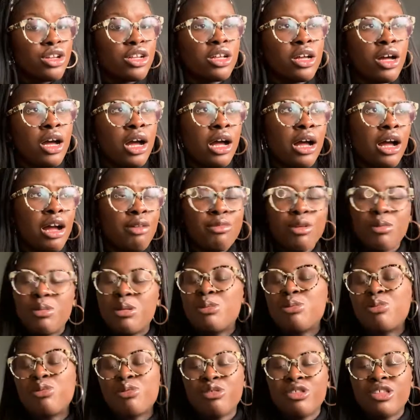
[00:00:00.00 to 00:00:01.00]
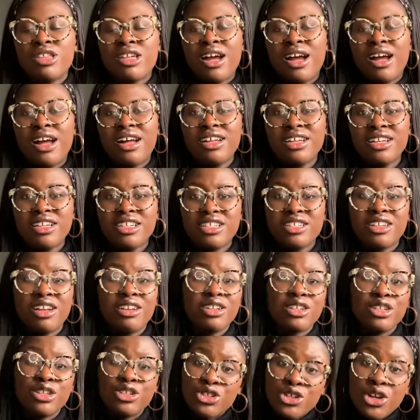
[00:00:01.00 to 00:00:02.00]
I met people that
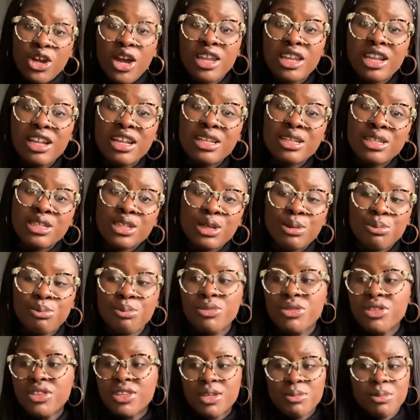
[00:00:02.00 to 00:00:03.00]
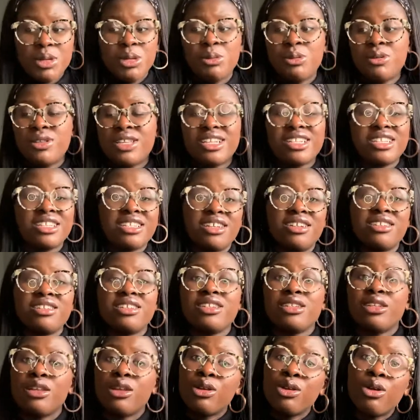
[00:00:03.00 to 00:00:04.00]
studied journalism, people that
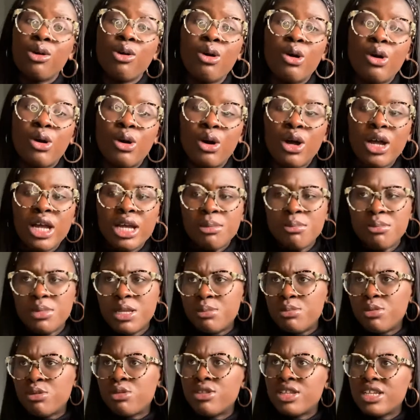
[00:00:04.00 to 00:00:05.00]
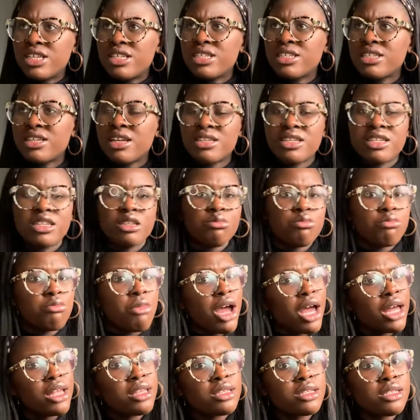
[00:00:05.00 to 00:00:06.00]
studied law, people that studied
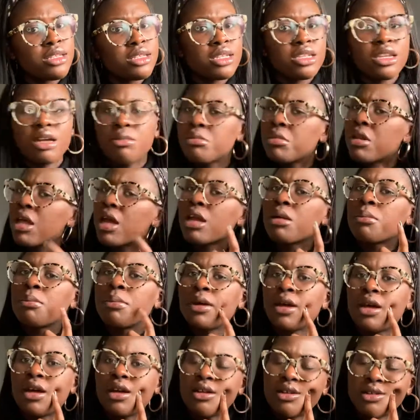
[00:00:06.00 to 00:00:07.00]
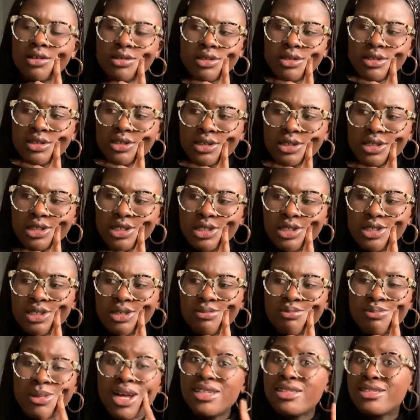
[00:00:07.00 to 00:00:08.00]
maths, and I'm but
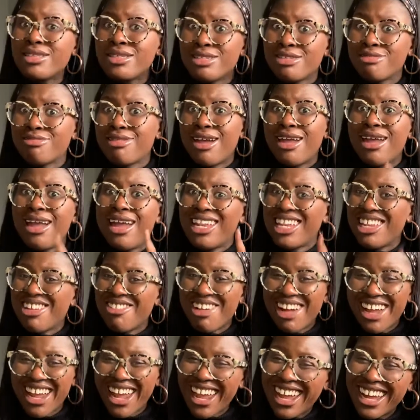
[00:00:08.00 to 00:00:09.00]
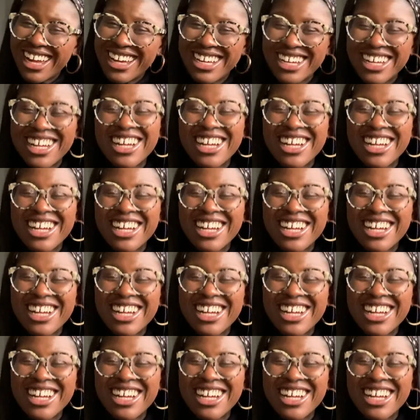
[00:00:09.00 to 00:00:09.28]
maths is great anyway.